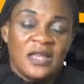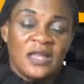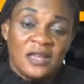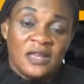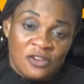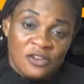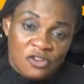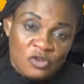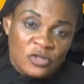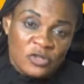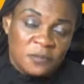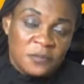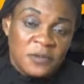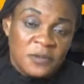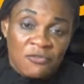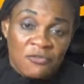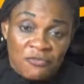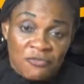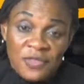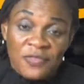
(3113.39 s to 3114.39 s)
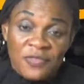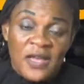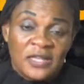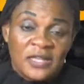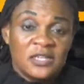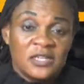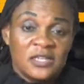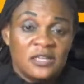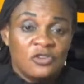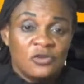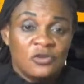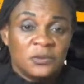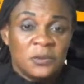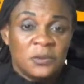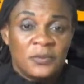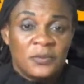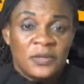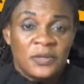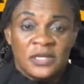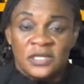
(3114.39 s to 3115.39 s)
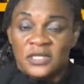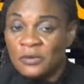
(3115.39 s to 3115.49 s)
in the news they read that in the newspaper that